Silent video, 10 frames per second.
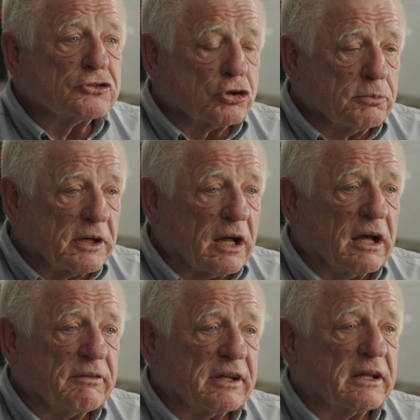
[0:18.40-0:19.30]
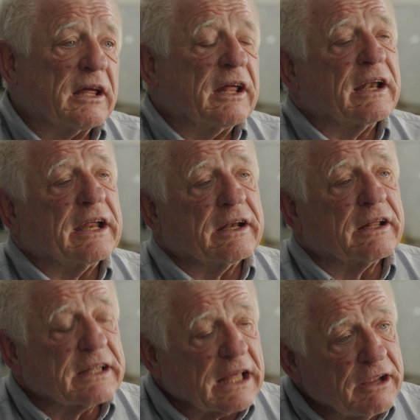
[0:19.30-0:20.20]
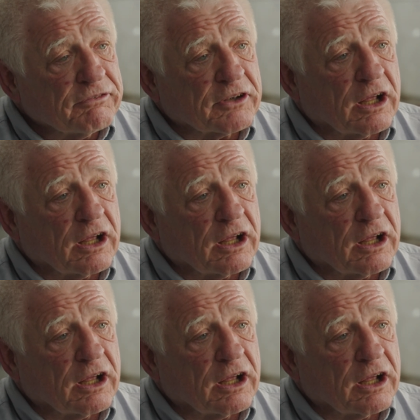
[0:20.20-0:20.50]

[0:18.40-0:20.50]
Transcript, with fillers: scuba diving and later cave